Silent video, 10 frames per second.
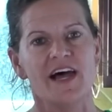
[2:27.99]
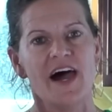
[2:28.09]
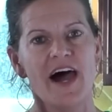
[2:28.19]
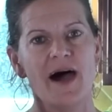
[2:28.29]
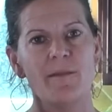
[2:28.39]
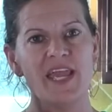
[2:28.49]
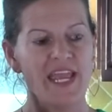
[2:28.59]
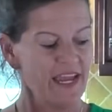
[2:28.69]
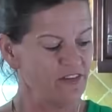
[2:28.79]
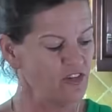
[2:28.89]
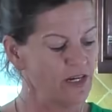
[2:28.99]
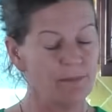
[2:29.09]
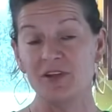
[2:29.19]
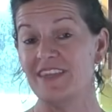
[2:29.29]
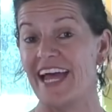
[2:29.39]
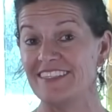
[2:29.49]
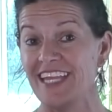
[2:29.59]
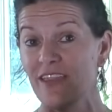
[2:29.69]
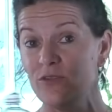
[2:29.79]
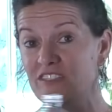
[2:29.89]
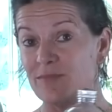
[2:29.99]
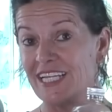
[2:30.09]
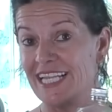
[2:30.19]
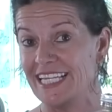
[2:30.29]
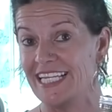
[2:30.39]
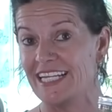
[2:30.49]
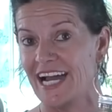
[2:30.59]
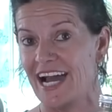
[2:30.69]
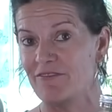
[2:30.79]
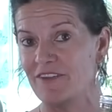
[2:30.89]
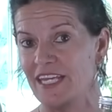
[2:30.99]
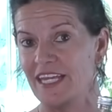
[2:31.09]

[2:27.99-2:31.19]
And you're going to put that together with some clean coffee.